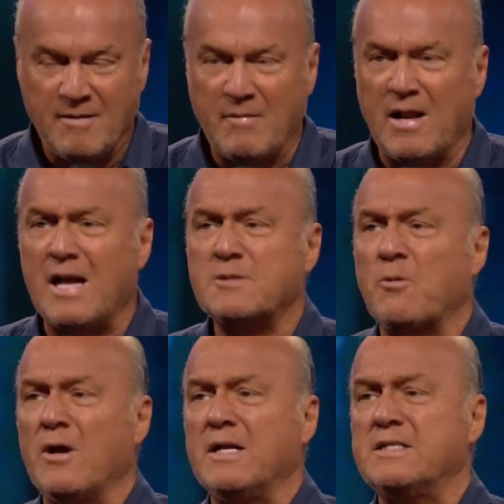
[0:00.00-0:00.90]
My last
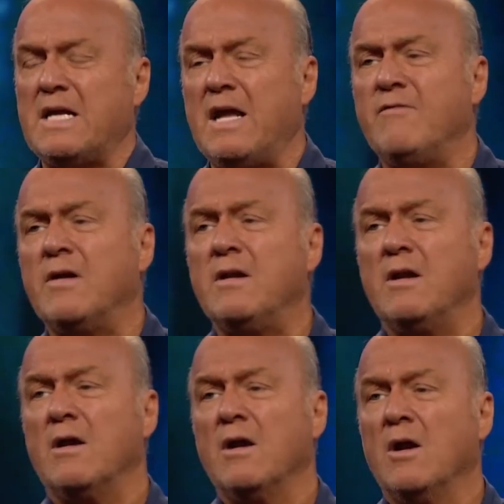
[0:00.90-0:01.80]
point is even
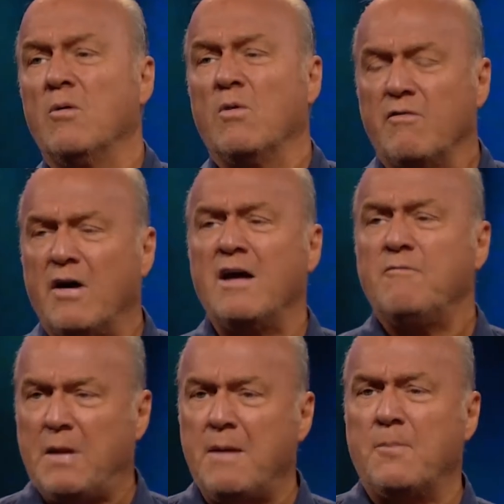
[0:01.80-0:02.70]

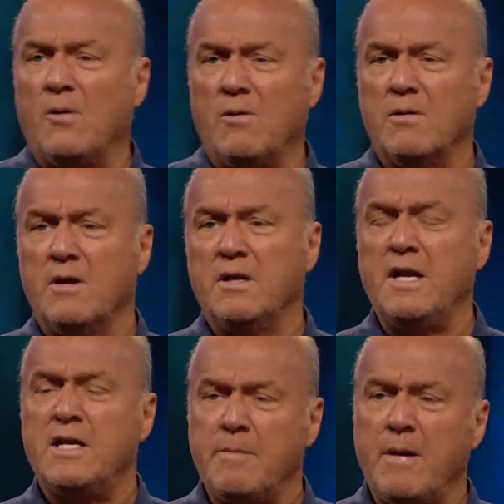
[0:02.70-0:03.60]
revived people
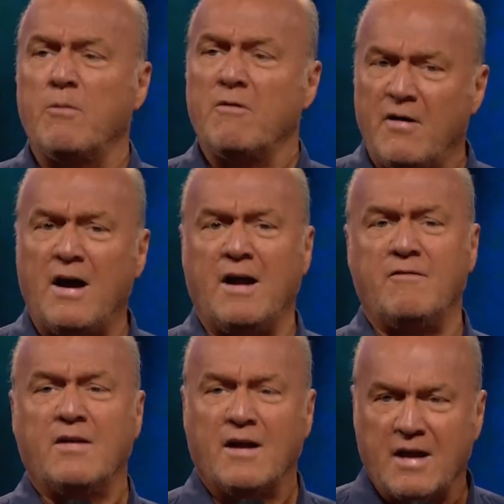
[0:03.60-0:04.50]
need to be
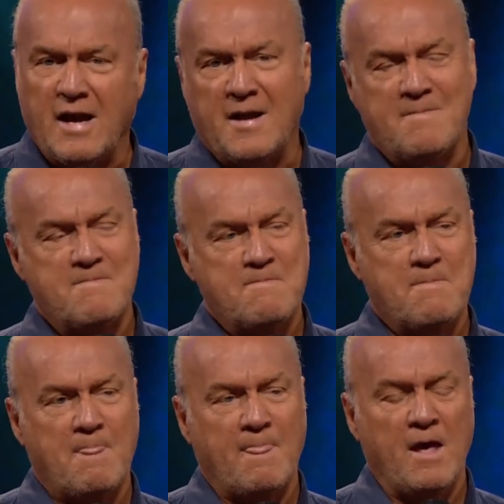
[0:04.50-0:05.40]
revived again.
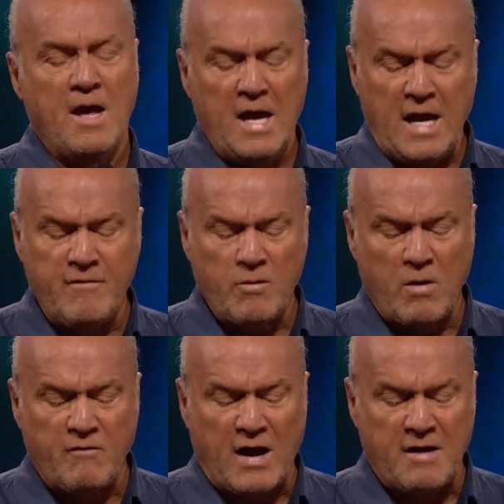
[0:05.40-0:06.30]
Even
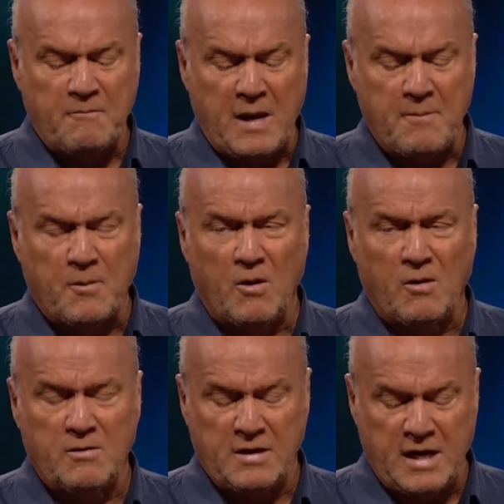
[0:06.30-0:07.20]
revived
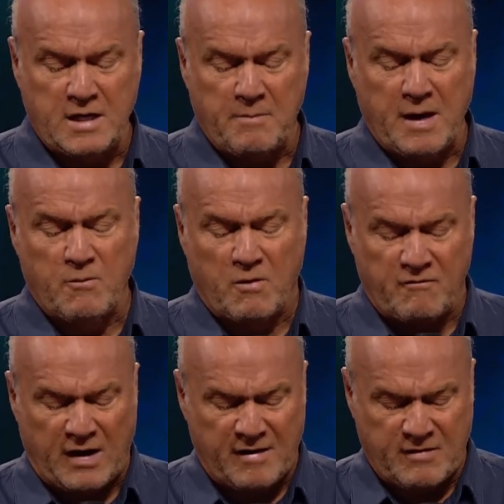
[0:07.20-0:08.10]
people need to be
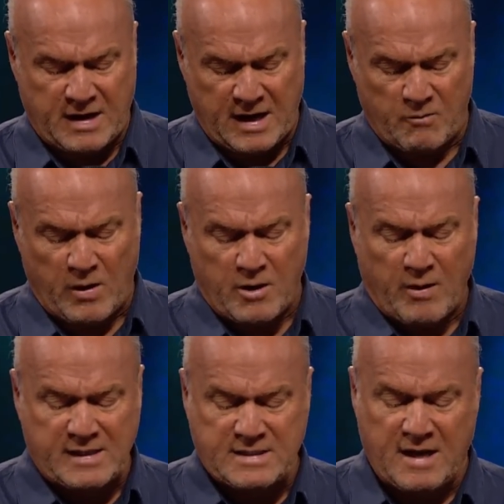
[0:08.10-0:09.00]
revived again. Why do
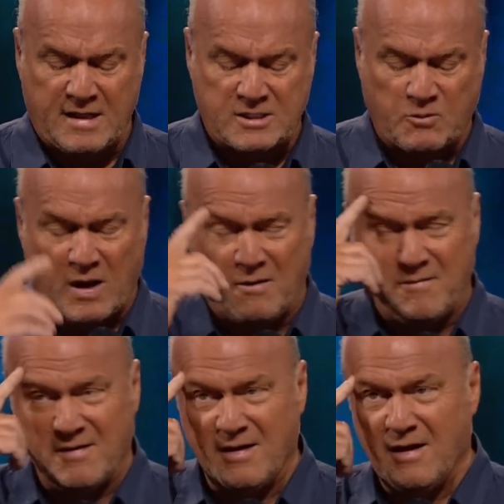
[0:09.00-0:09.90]
I say this? Well,
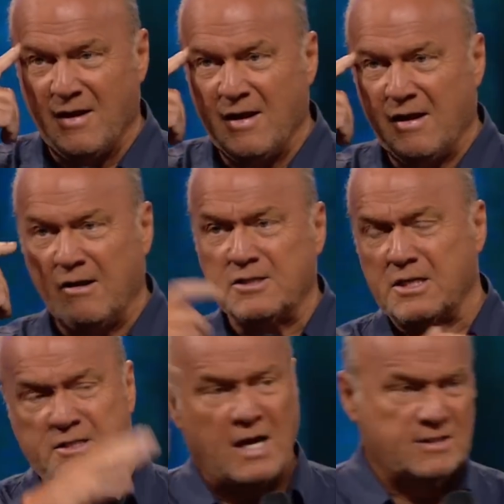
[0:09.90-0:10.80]
here's
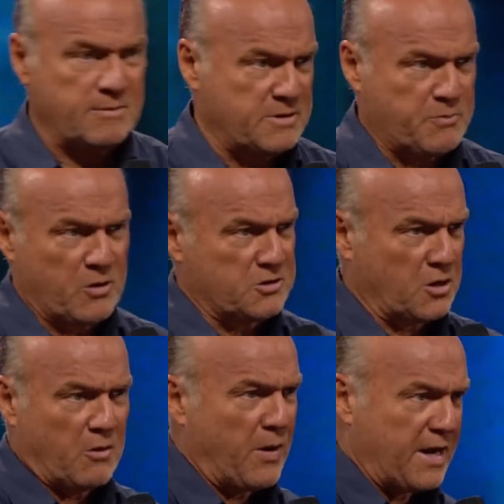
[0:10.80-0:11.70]
this awesome
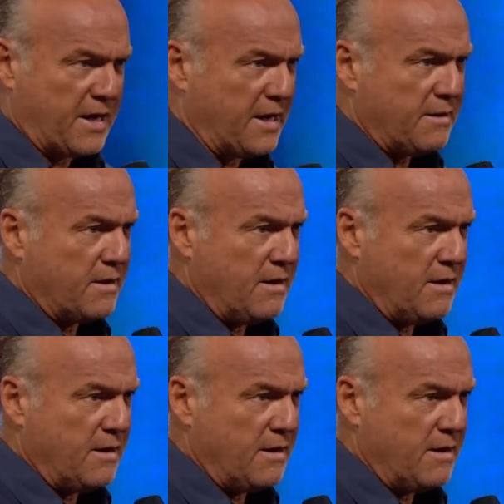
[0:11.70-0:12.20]
spiritual awakening.